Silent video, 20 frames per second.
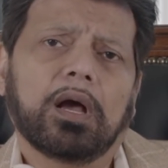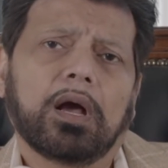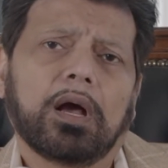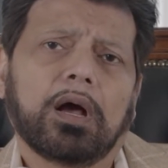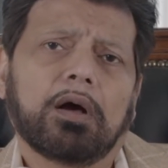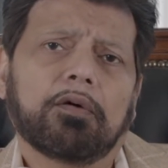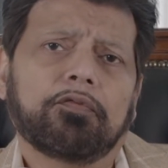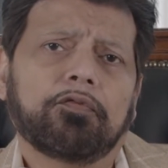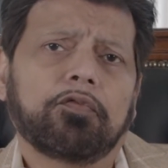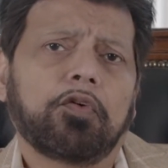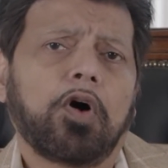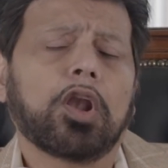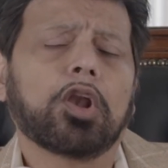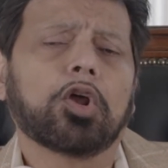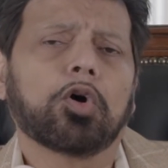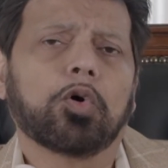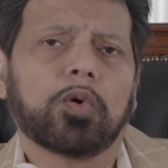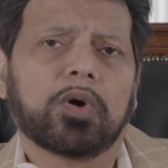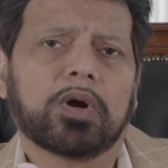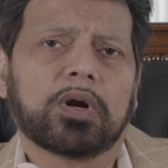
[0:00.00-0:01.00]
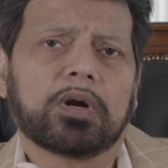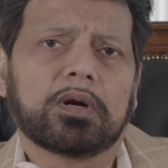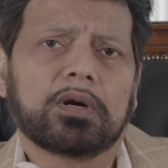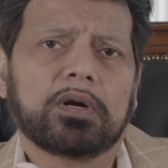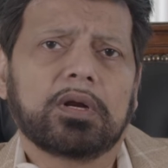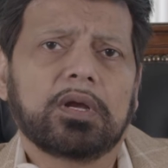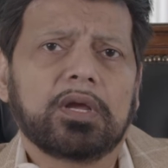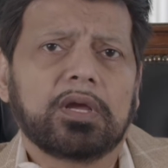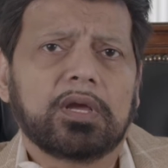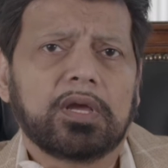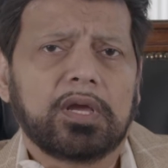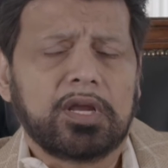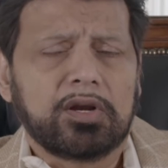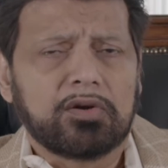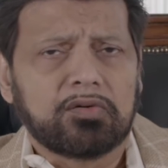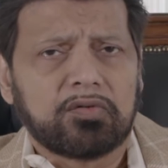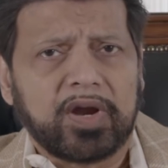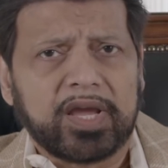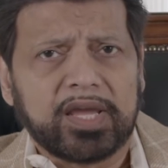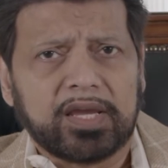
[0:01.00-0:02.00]
a follower in
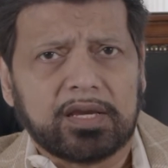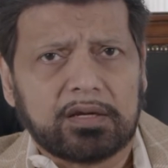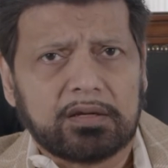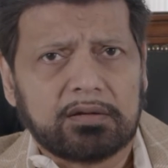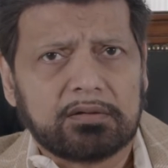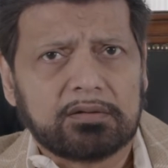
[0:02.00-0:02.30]
Wrike.